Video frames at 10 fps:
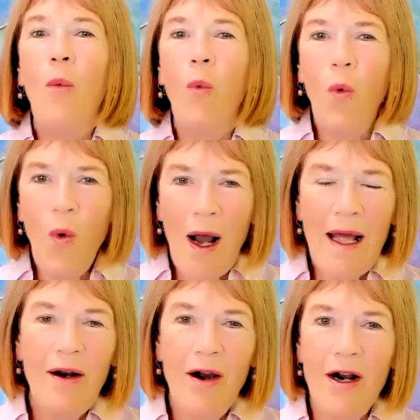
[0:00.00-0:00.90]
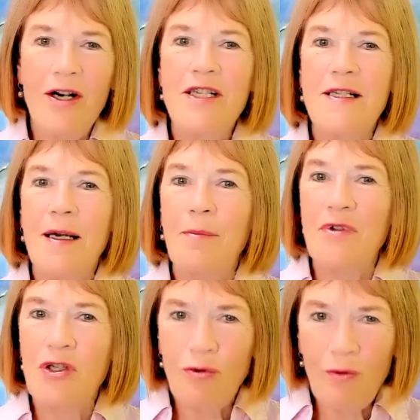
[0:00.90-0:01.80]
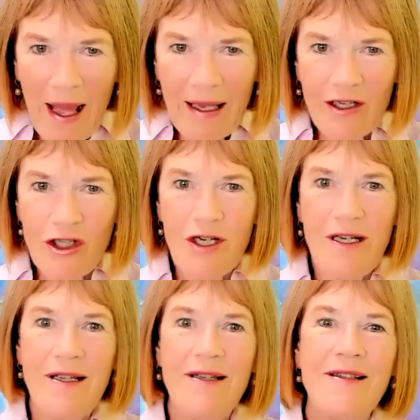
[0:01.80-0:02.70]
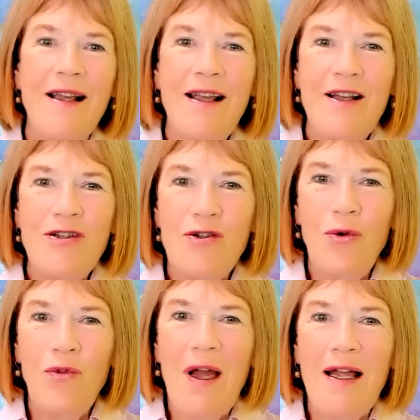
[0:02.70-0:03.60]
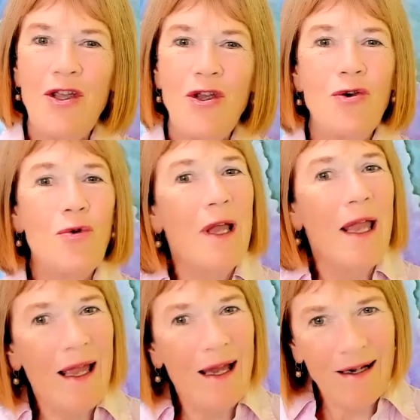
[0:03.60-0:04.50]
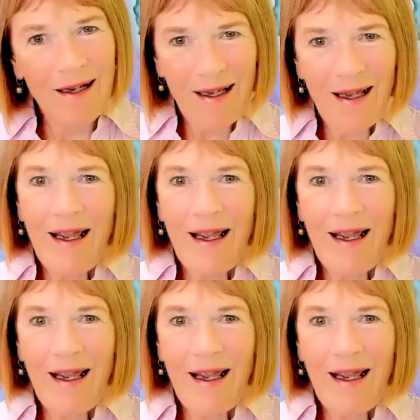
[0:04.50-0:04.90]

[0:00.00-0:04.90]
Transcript: what are some strategies so that you can